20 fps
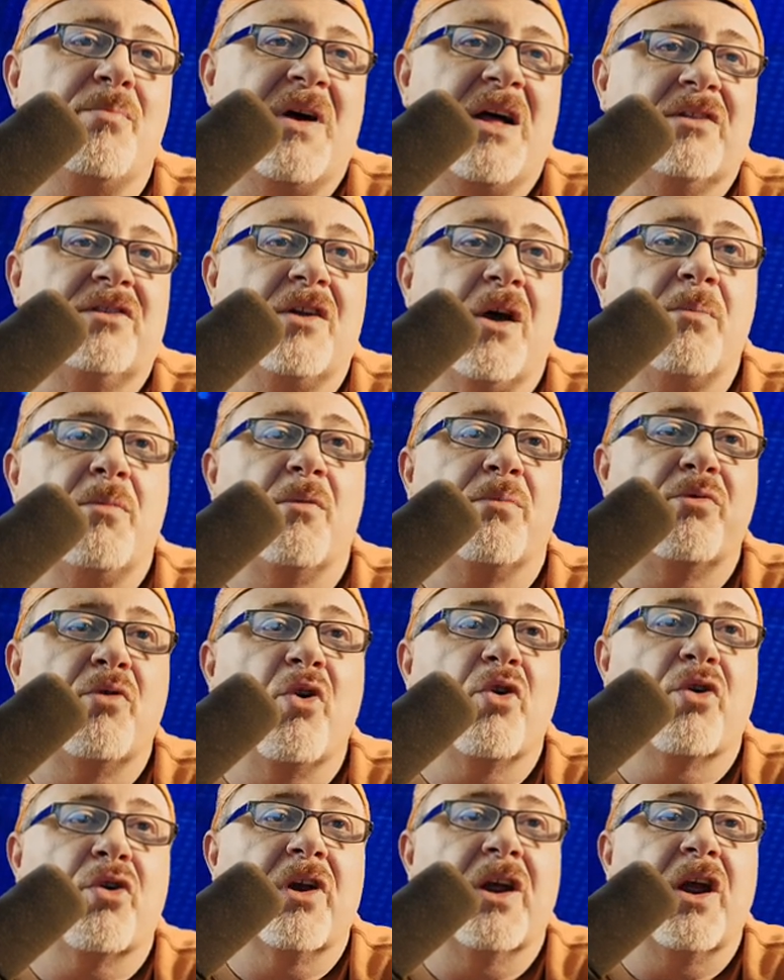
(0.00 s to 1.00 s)
about double
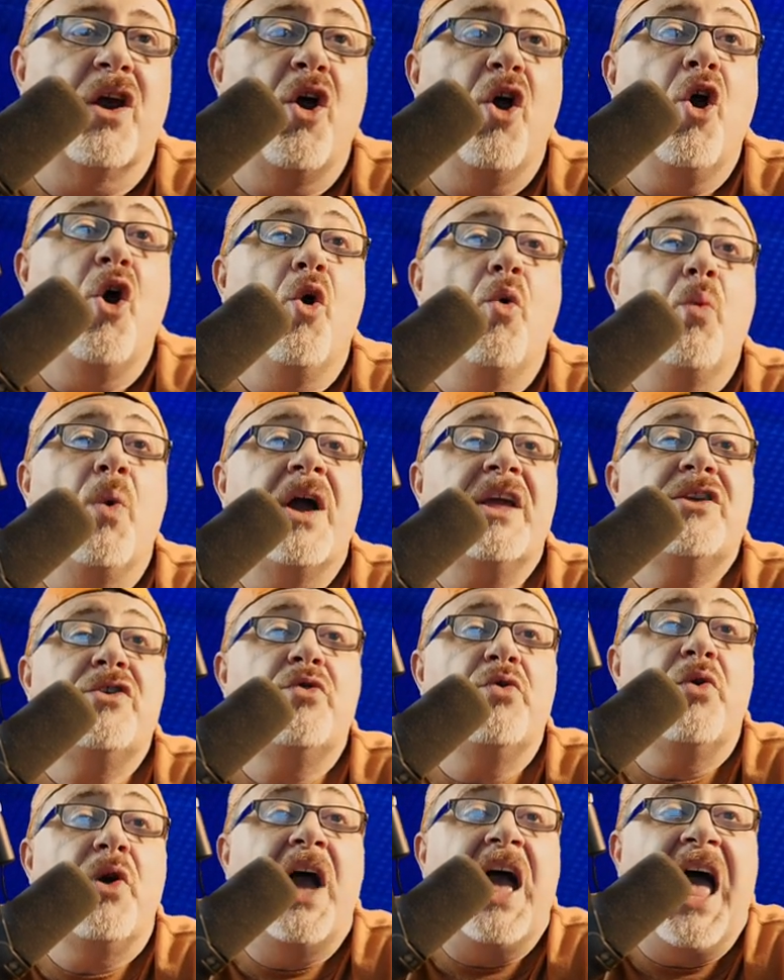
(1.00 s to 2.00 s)
brokering. When
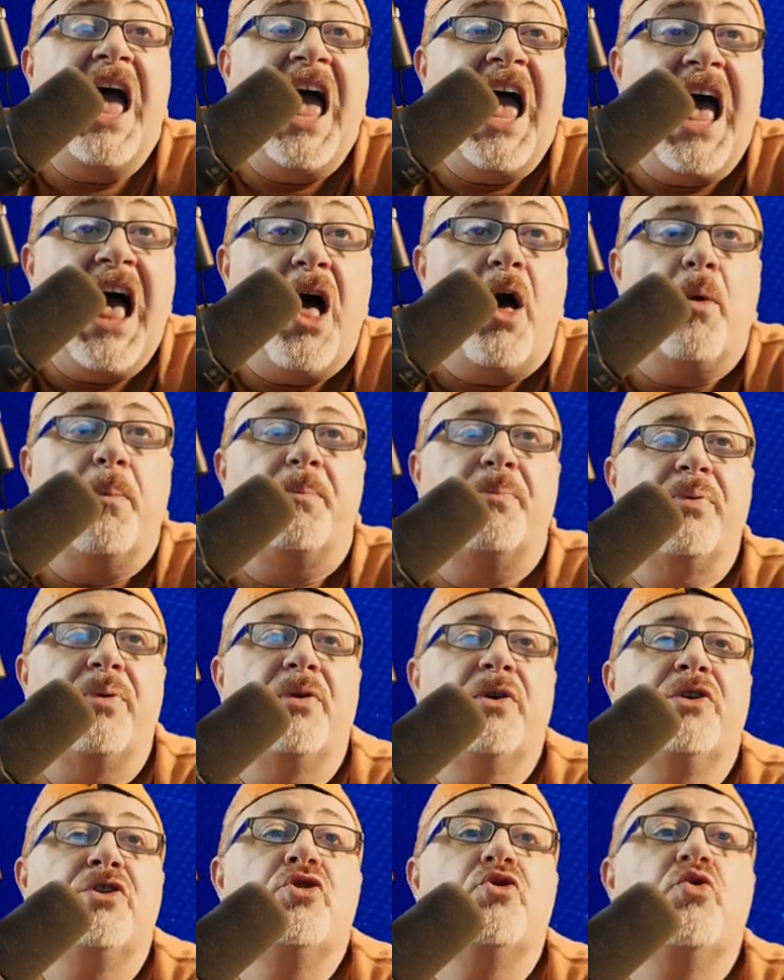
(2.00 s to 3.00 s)
you help
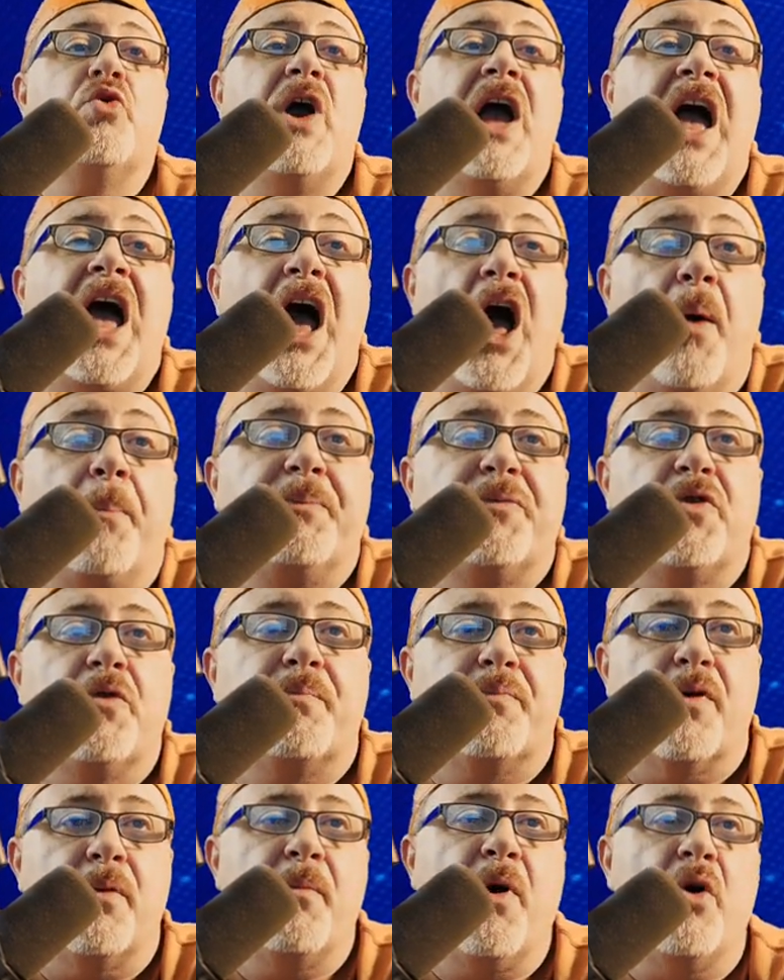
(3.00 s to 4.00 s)
to
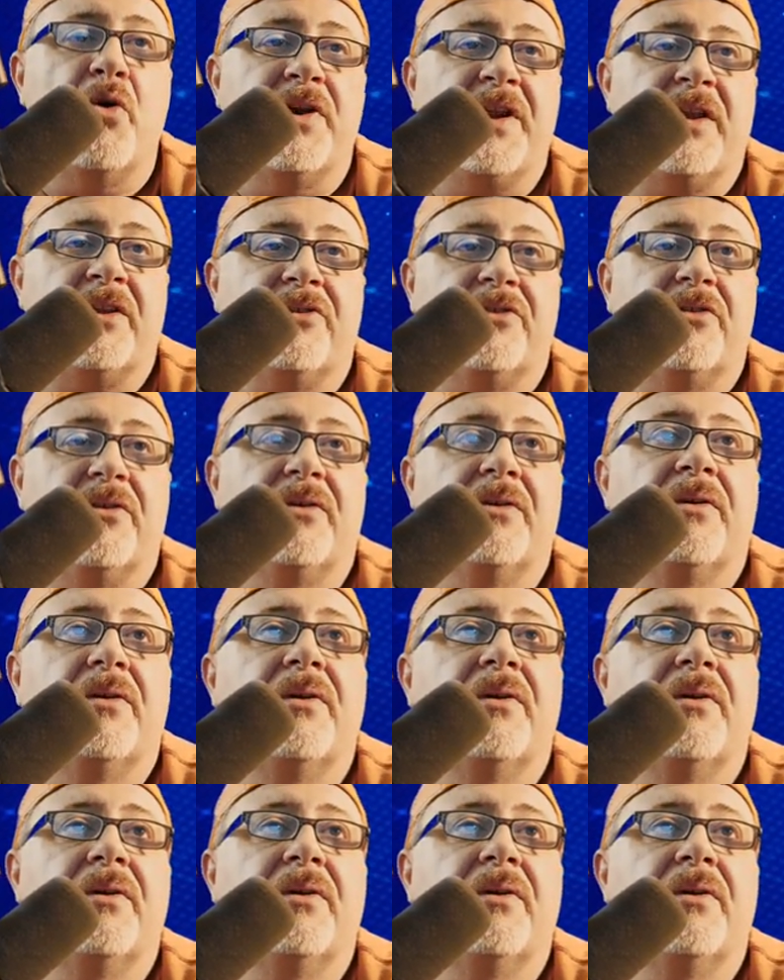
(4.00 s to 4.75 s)
promote it.